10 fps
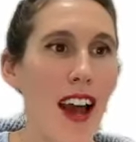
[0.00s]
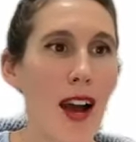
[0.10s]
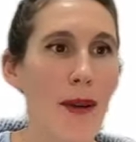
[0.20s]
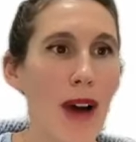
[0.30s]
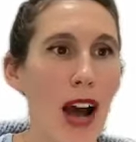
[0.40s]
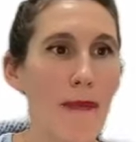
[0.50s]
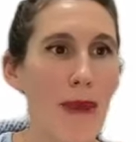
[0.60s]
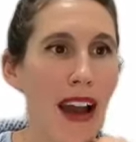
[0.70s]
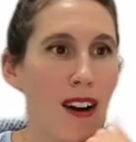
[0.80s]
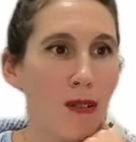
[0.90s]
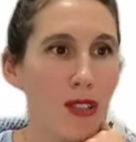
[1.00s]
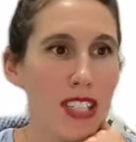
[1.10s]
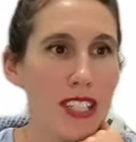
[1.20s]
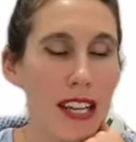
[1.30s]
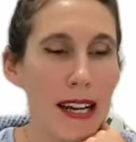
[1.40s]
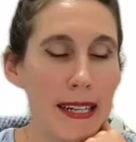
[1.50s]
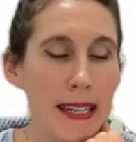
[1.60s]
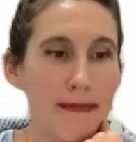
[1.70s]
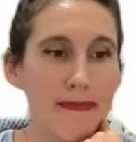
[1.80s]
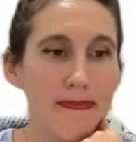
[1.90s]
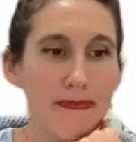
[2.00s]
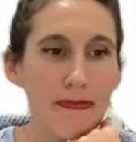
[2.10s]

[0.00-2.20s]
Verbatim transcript: um, about um,